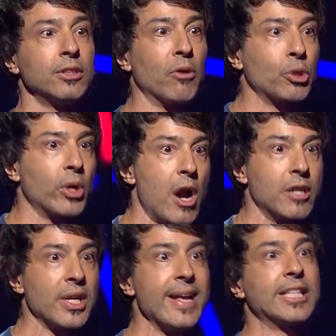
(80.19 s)
Don't do it,
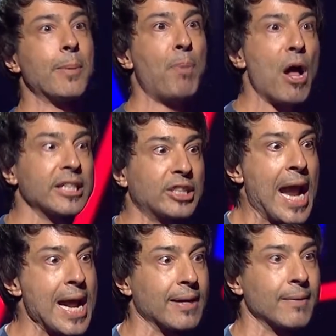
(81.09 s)
Arch! It's a ball and
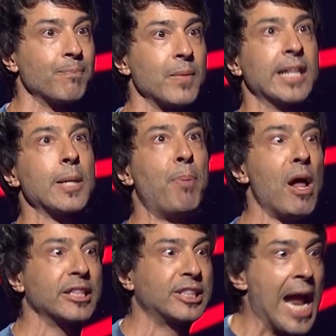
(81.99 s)
chain! It's a
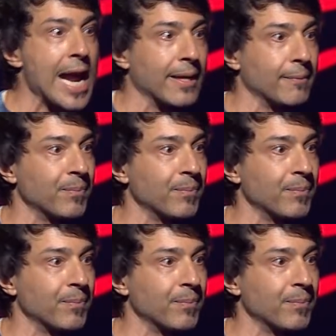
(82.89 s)
ball and chain!